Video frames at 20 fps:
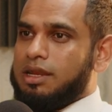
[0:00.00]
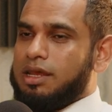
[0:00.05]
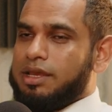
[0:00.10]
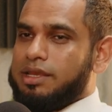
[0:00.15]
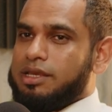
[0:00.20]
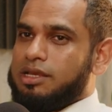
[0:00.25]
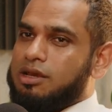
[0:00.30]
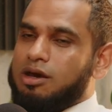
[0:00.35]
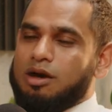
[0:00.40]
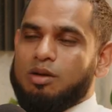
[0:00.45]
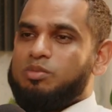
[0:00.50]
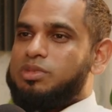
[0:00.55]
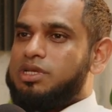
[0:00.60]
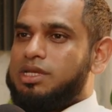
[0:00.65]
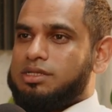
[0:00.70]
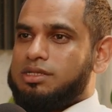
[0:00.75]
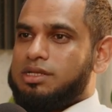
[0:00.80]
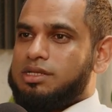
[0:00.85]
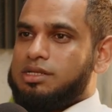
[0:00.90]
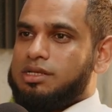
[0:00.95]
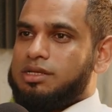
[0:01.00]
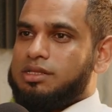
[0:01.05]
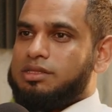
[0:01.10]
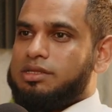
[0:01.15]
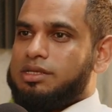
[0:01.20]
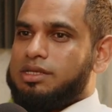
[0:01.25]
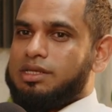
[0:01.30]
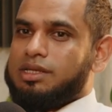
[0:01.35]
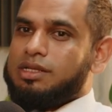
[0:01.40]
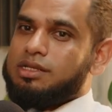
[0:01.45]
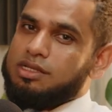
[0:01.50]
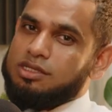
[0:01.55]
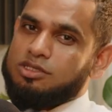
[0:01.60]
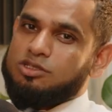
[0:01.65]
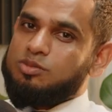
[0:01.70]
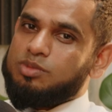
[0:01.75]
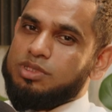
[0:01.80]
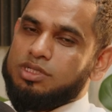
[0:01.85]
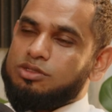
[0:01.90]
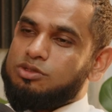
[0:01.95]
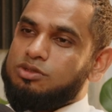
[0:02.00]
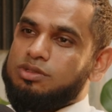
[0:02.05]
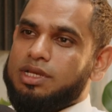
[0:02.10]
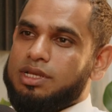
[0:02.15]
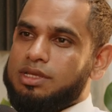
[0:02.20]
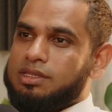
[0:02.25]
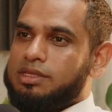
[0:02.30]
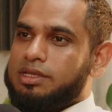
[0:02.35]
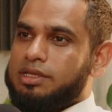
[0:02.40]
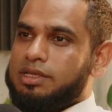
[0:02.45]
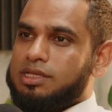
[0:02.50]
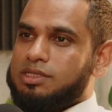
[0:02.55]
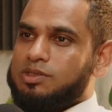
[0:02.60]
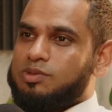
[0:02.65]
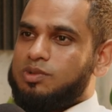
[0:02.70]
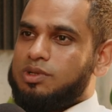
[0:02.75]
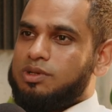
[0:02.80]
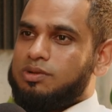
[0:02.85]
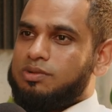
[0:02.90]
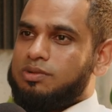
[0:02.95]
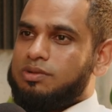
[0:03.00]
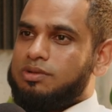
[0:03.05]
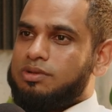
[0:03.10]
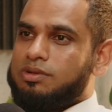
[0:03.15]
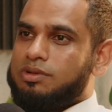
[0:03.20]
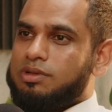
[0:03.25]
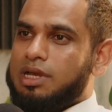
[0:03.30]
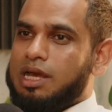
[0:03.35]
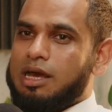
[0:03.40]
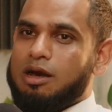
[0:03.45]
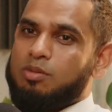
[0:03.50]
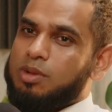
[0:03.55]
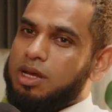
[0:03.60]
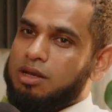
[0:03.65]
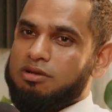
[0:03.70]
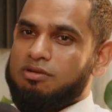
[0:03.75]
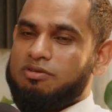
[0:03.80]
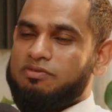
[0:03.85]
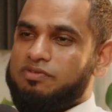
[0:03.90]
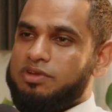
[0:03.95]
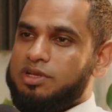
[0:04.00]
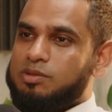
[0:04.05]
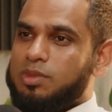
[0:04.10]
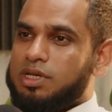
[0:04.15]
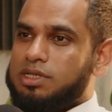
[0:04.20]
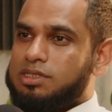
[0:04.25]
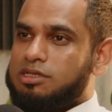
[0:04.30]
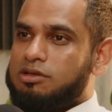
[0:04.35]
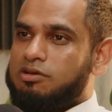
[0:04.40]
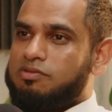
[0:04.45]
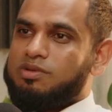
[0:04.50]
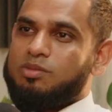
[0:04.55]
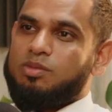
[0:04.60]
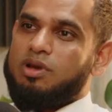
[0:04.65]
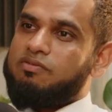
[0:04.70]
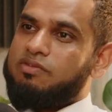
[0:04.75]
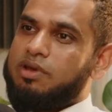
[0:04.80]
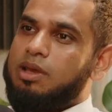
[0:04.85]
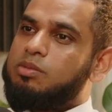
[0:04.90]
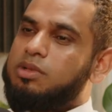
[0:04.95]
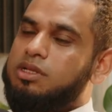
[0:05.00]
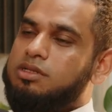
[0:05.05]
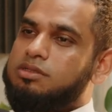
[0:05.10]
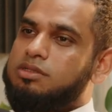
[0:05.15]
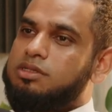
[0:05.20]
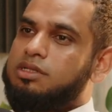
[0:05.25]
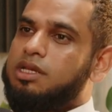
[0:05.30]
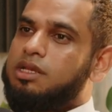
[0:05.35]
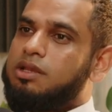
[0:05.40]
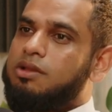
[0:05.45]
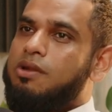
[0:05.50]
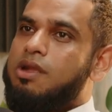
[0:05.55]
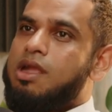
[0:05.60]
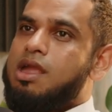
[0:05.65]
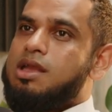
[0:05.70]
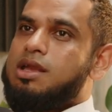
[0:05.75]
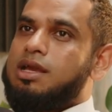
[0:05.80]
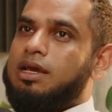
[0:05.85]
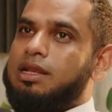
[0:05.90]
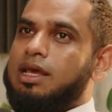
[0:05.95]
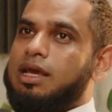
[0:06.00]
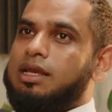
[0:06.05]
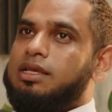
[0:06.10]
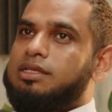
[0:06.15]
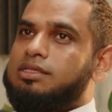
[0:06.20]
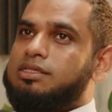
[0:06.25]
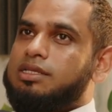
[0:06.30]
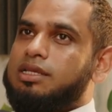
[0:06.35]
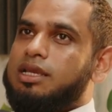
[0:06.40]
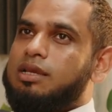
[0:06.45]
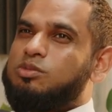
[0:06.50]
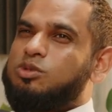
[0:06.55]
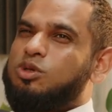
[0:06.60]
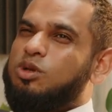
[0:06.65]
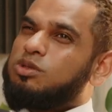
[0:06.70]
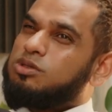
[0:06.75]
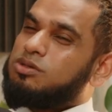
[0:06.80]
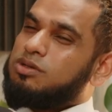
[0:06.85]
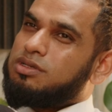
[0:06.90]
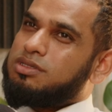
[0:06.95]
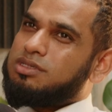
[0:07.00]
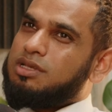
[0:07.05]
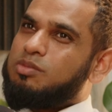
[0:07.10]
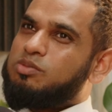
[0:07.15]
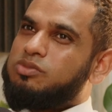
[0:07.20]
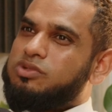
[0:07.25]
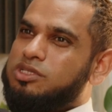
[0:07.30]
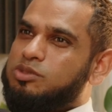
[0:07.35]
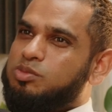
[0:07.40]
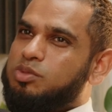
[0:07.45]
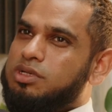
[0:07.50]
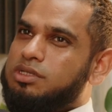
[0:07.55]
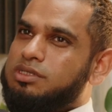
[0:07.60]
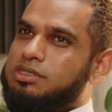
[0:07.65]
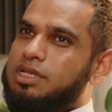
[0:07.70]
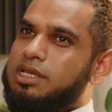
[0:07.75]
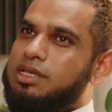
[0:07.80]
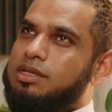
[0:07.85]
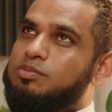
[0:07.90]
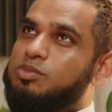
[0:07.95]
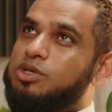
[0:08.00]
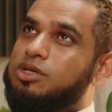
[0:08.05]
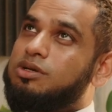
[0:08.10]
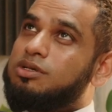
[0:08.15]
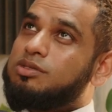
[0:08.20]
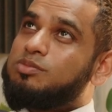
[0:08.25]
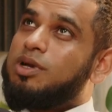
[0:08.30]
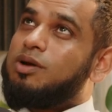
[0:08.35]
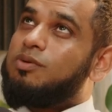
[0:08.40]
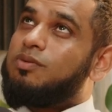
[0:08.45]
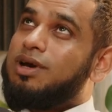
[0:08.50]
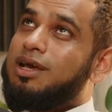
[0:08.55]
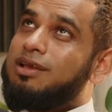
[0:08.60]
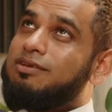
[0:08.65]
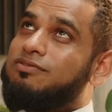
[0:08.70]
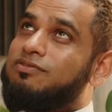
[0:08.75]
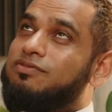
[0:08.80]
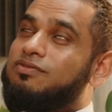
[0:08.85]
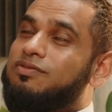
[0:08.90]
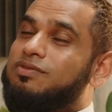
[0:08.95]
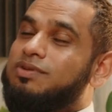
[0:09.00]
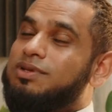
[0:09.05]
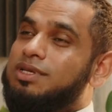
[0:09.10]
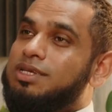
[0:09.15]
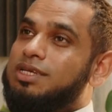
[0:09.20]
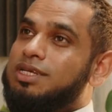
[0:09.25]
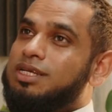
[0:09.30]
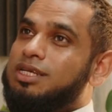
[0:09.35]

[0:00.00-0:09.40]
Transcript: like it can't be a 10 year thing it needs to be today thing as well how am I going to feed myself and my family today and I guess it came to also some resp- take because my wife